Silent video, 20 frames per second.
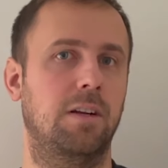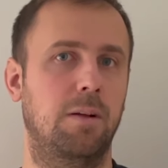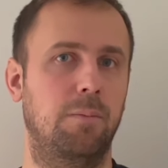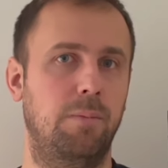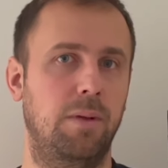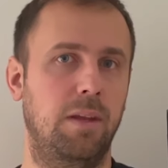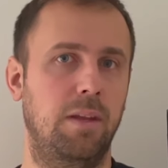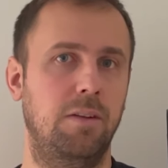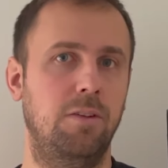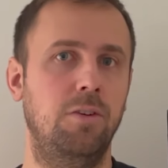to
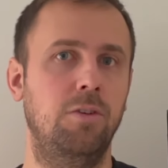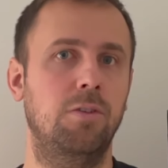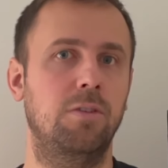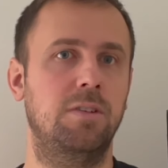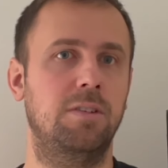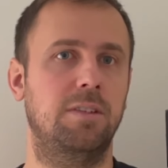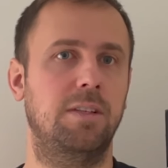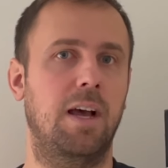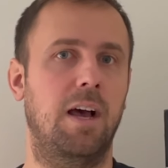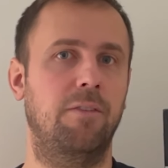be new
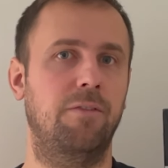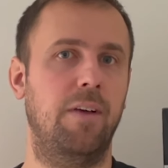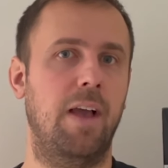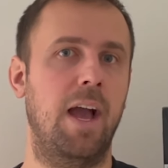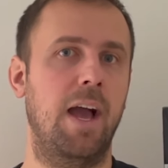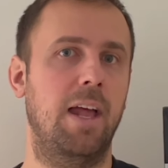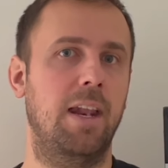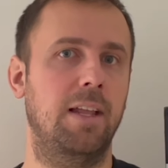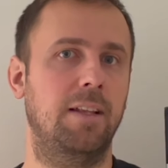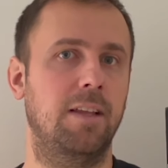stuff
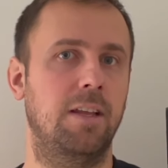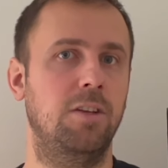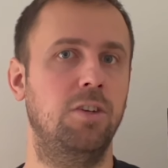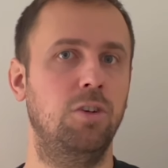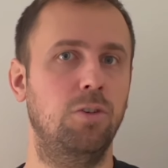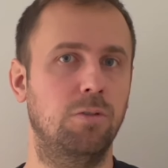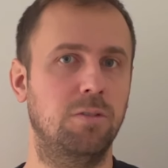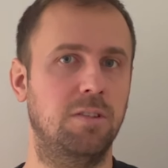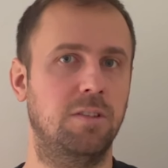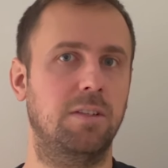added and
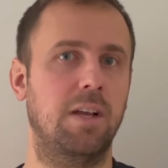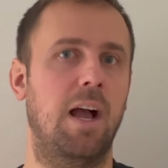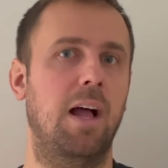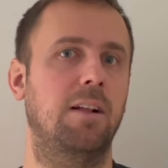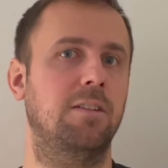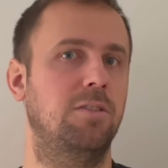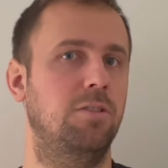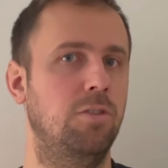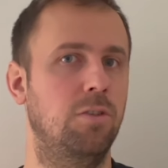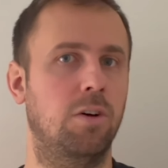new
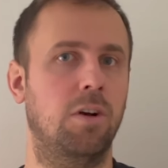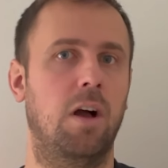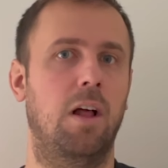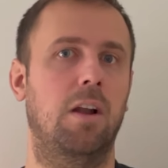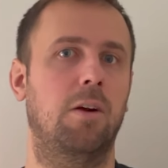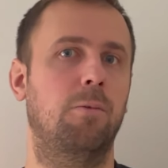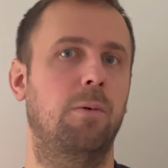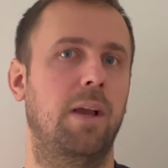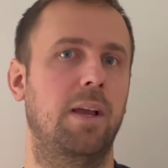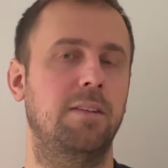styles, new
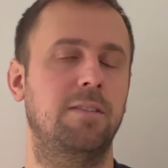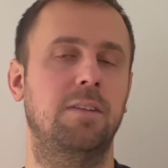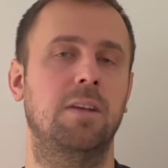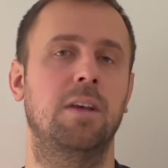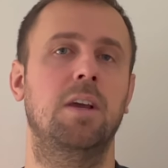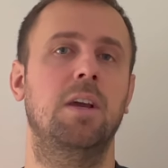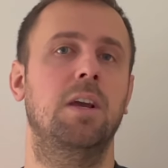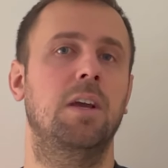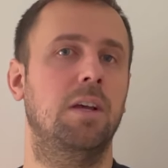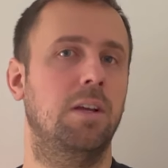colorways,
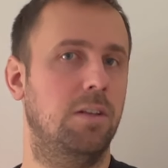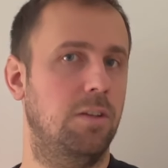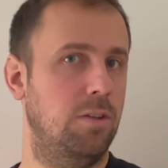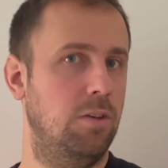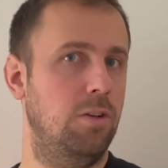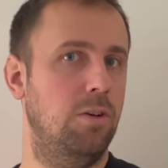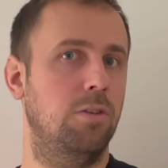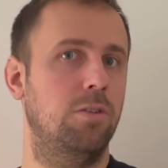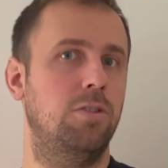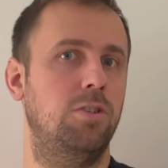
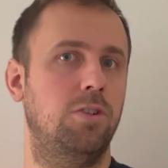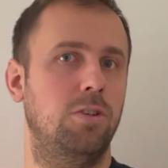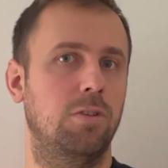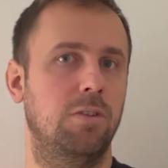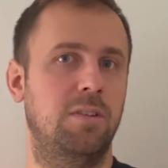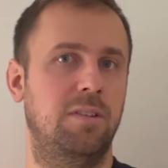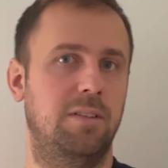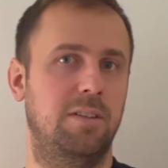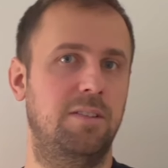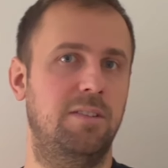new
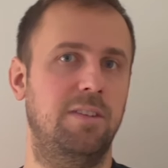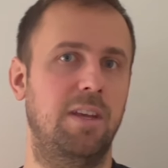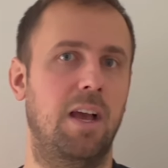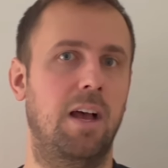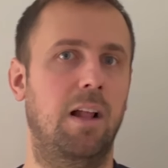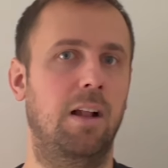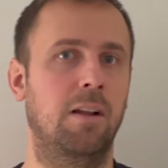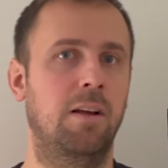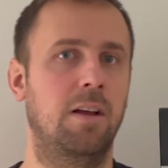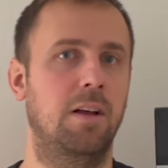shoes to
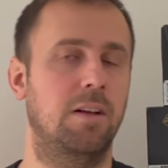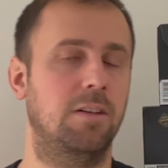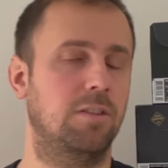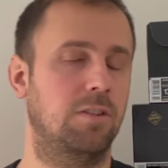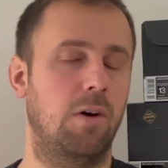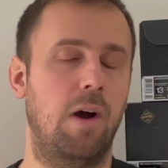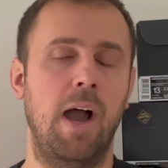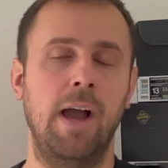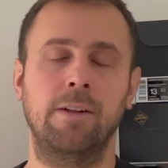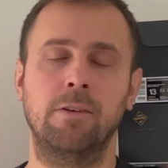sell.
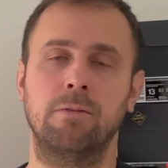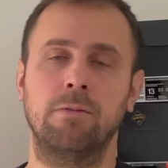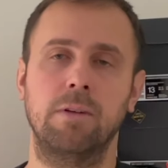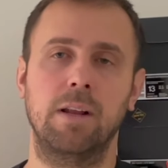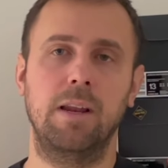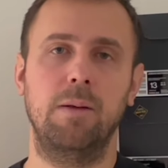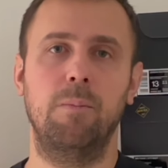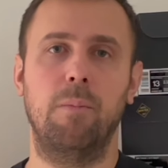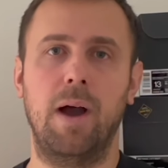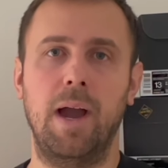So I don't
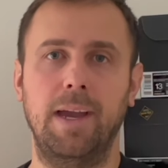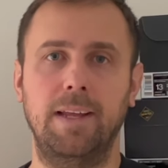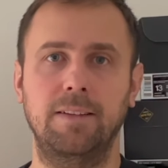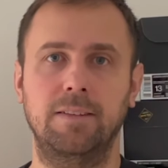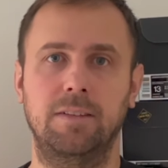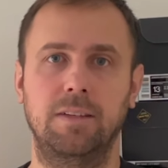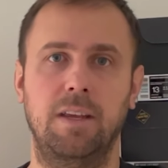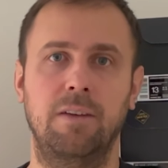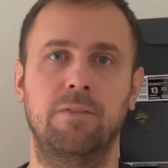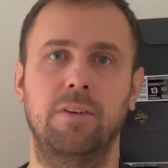really mind,
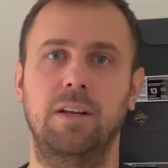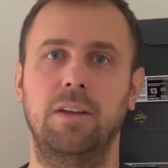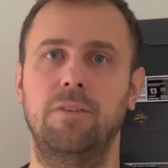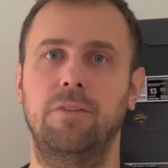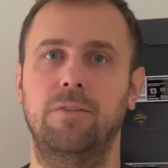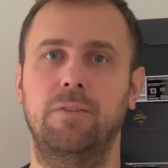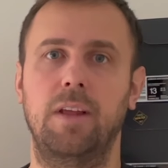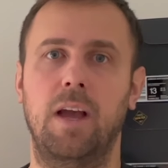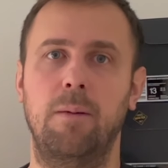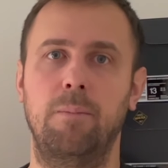even
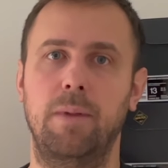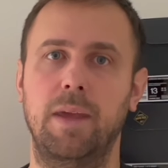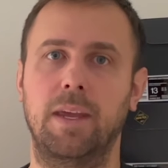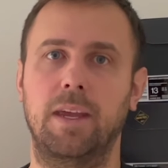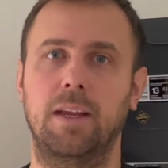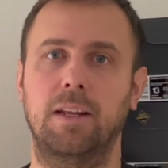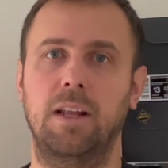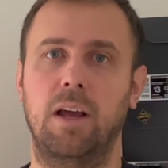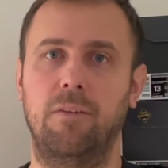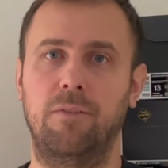if I'm
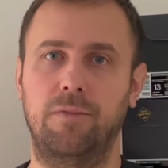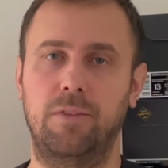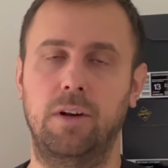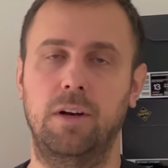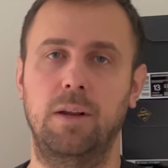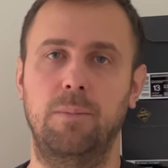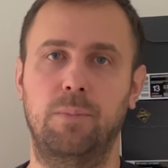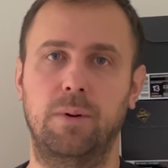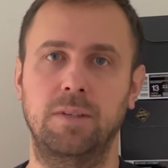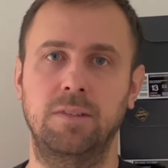making that
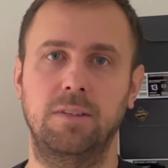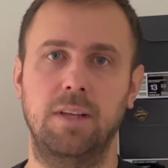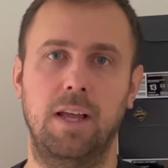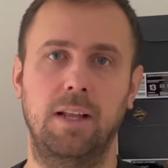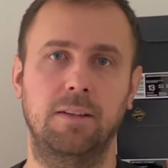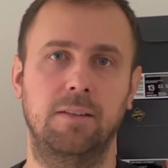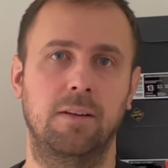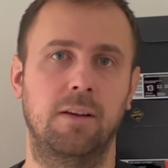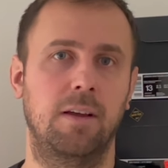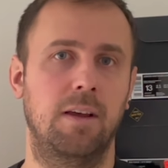
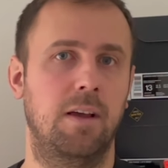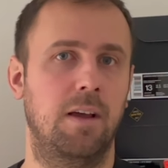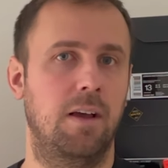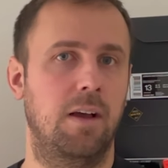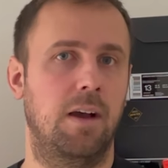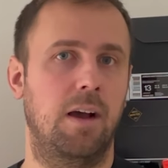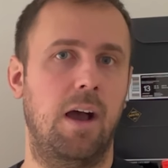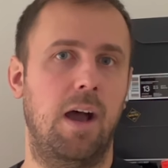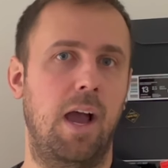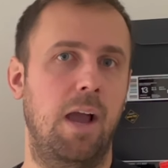30%.
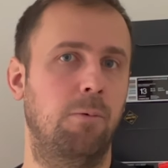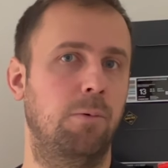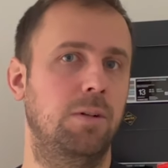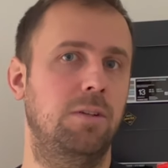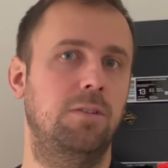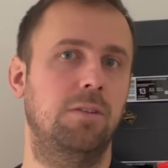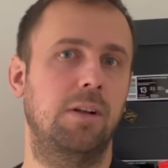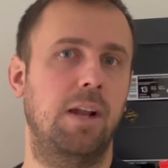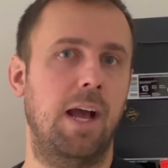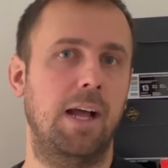I would
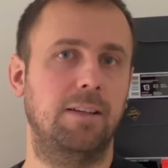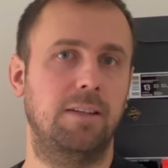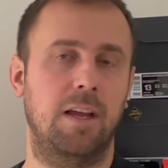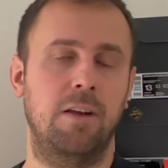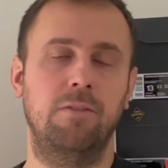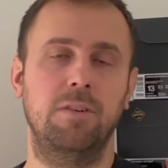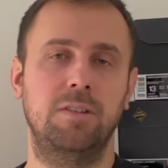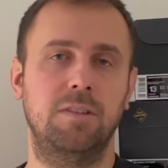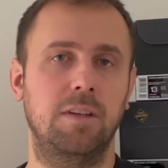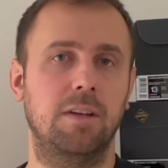do that
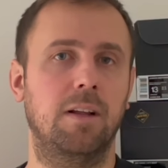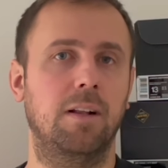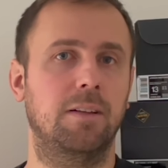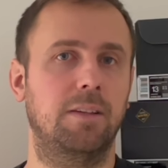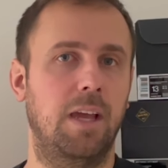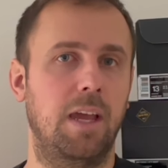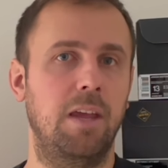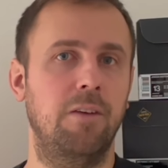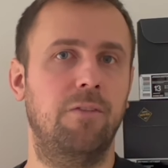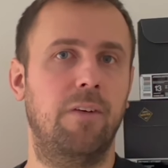every single
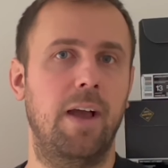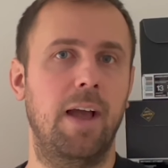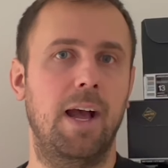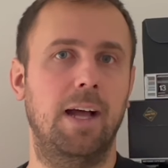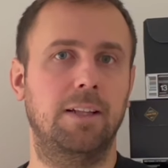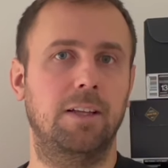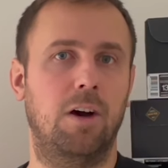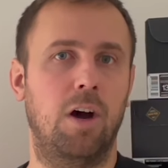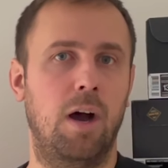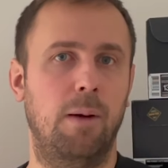day if I had
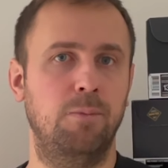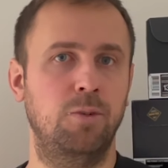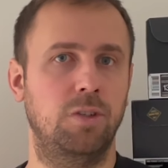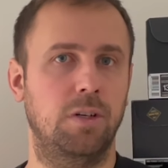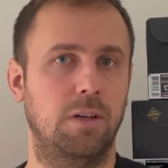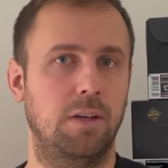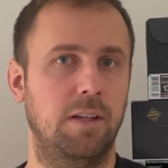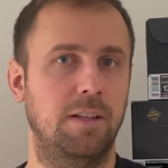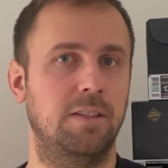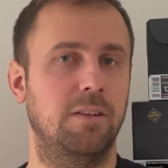the
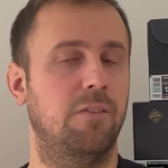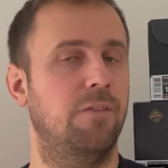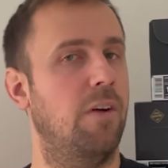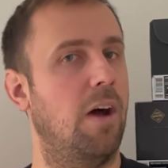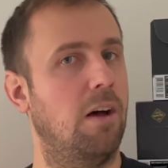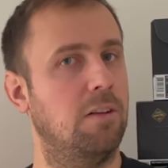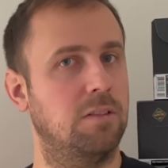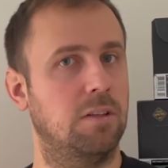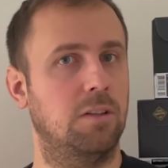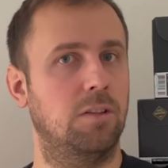option. It's
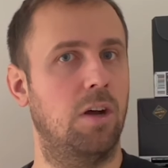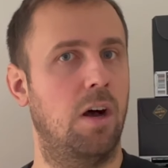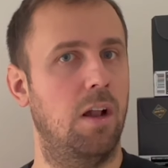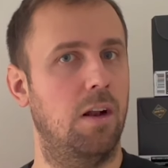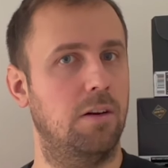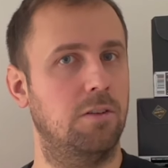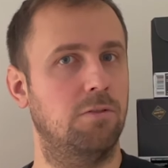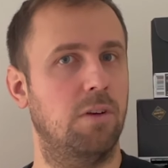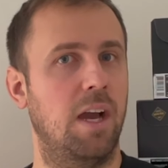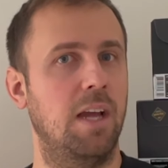
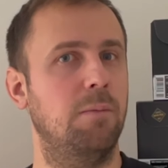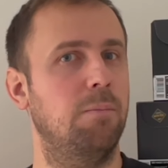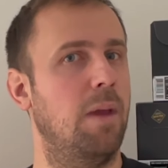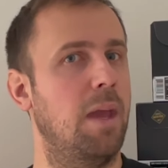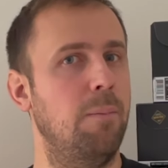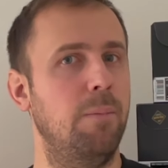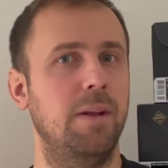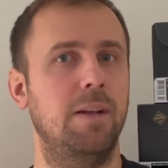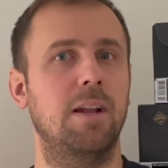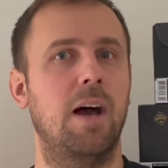$1,000, right?
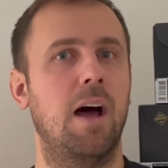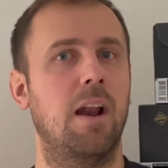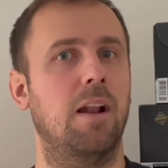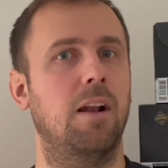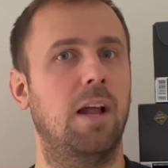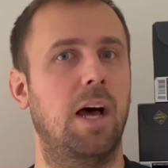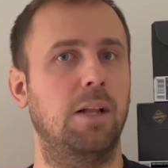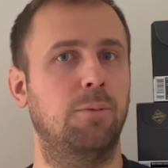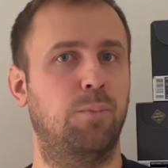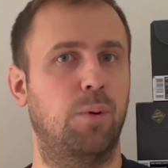Maybe not a
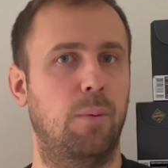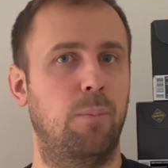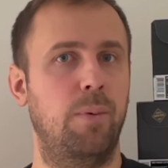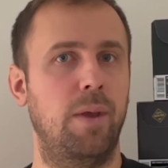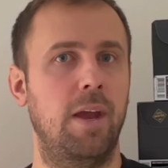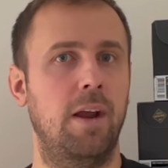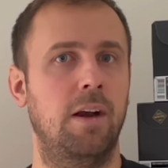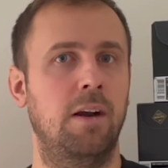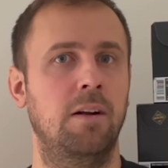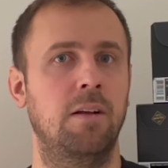lot per
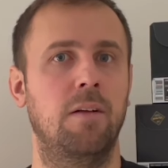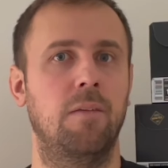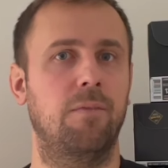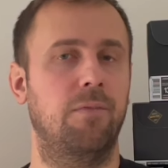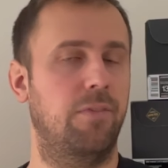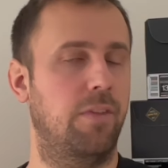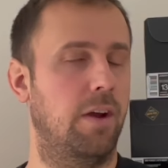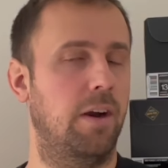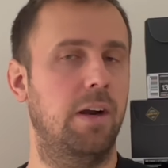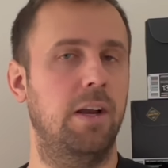pair,
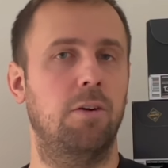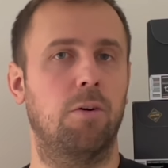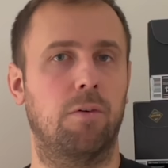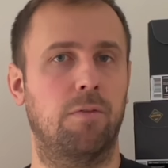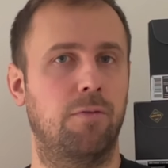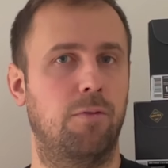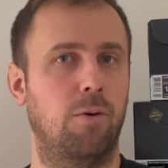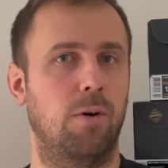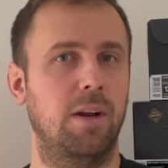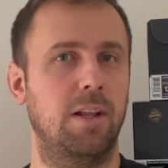
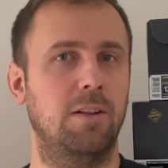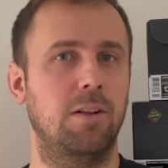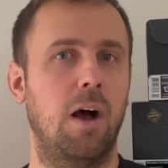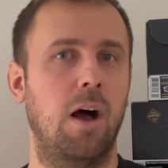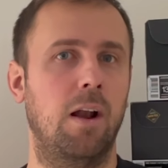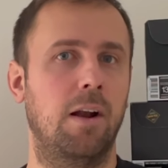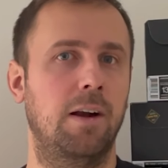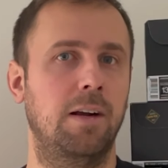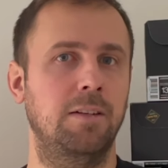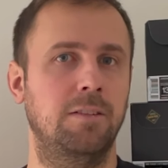$30 or
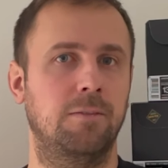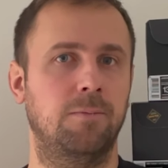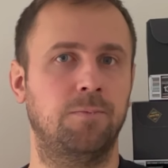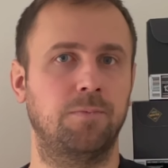$40.